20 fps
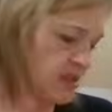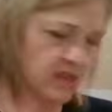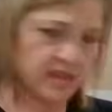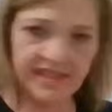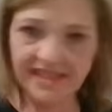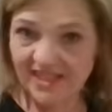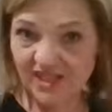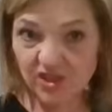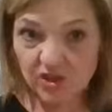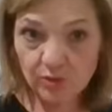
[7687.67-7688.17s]

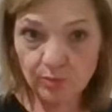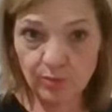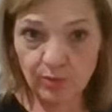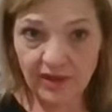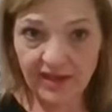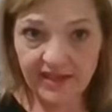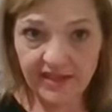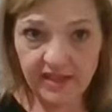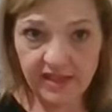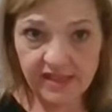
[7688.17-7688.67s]

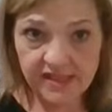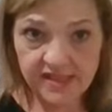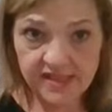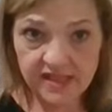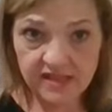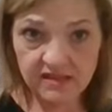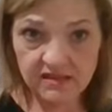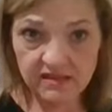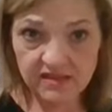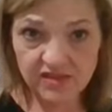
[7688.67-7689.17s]
Insulbright.
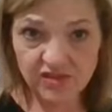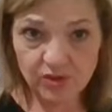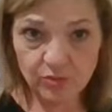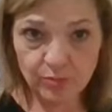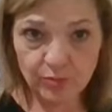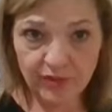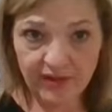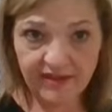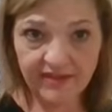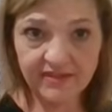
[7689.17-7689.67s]

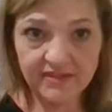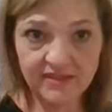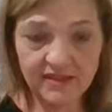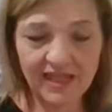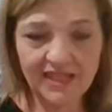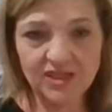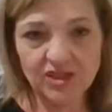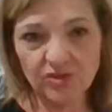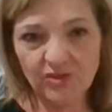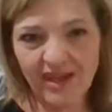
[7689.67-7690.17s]

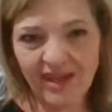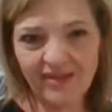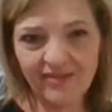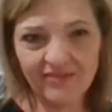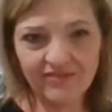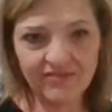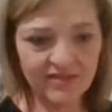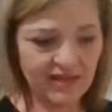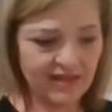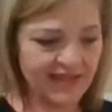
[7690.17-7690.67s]
I do
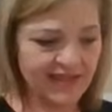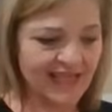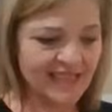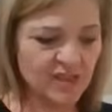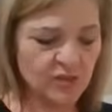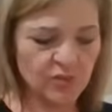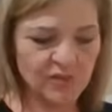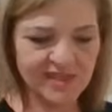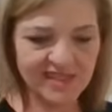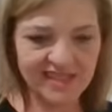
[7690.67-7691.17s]
have,
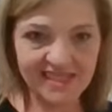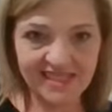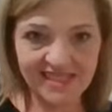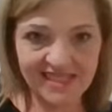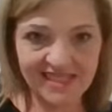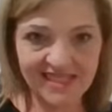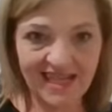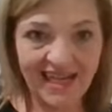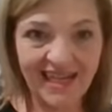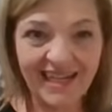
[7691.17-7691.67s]
that's what's
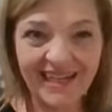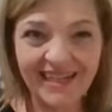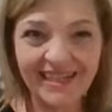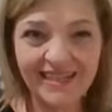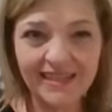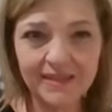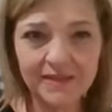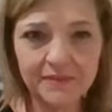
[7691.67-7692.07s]
inside.